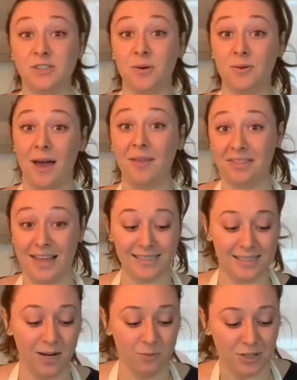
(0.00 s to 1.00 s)
now that
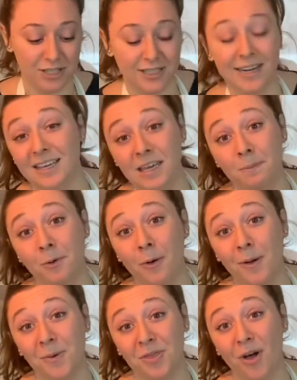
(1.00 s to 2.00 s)
that's done, we're just going to keep
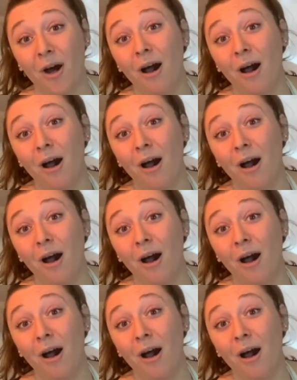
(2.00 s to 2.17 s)
going with